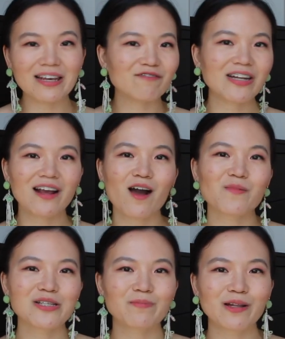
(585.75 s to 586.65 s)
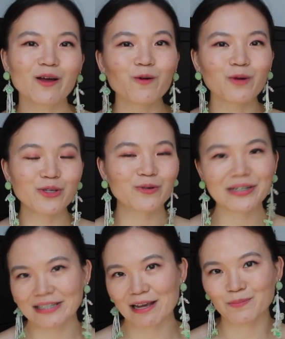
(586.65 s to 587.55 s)
Leave in the comments below what
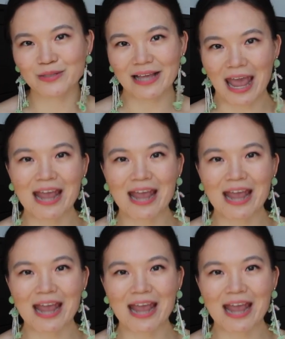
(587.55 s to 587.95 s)
your tips